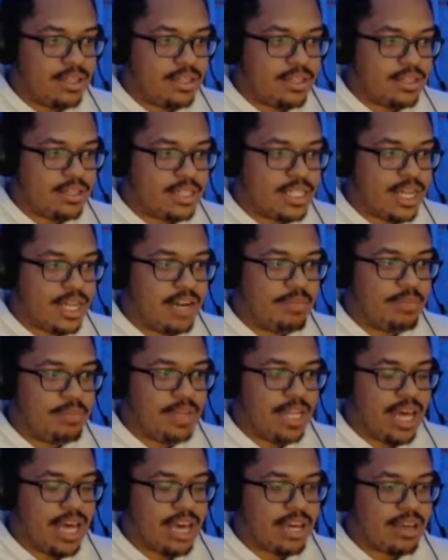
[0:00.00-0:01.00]
like that. Instead of
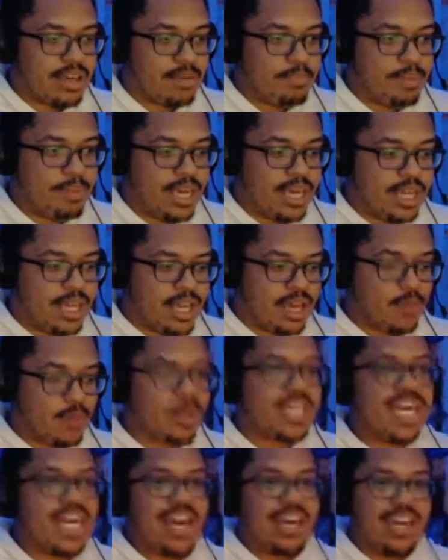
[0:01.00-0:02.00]
be like being like,
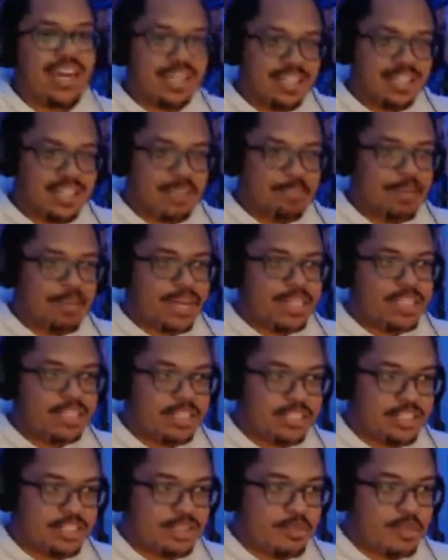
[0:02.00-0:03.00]
we can't get to the base.
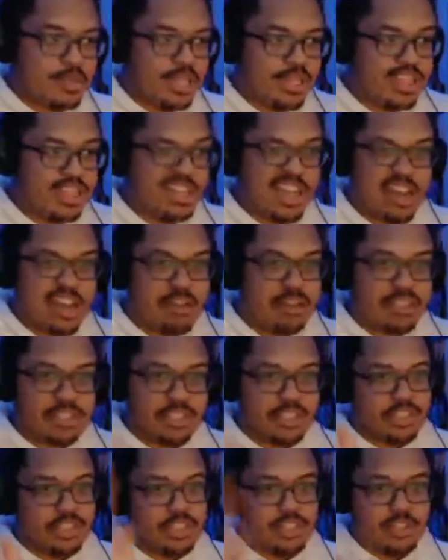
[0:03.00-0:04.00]
There's too many things. Now you can
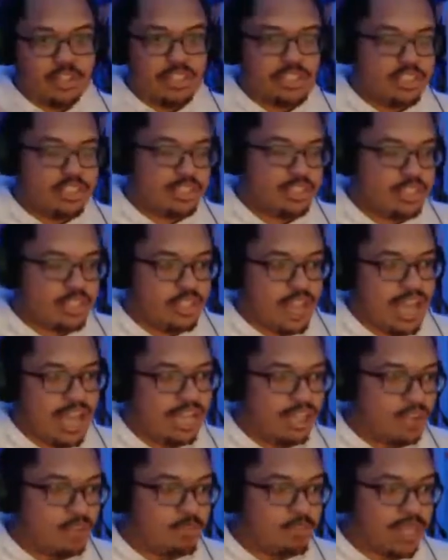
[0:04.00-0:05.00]
just you can just
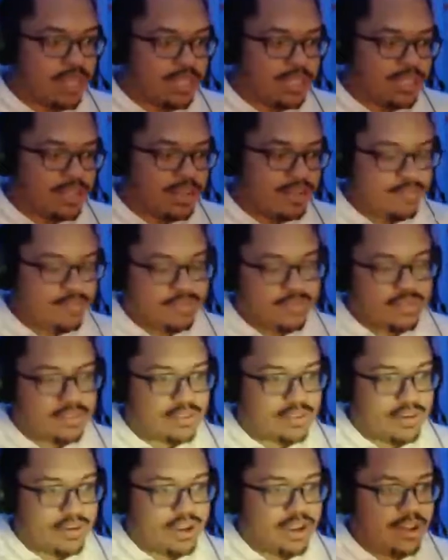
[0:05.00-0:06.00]
alley-oop that stuff. It's
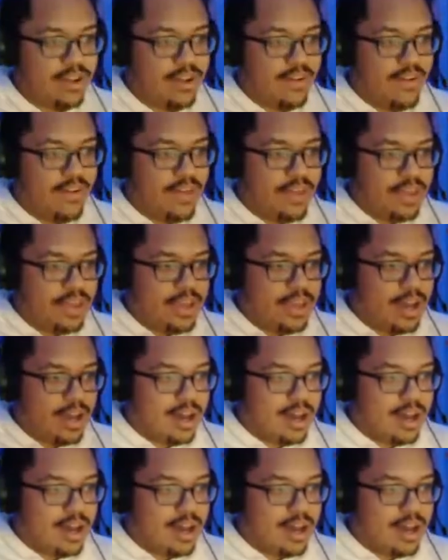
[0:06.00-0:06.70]
great. Yeah, this,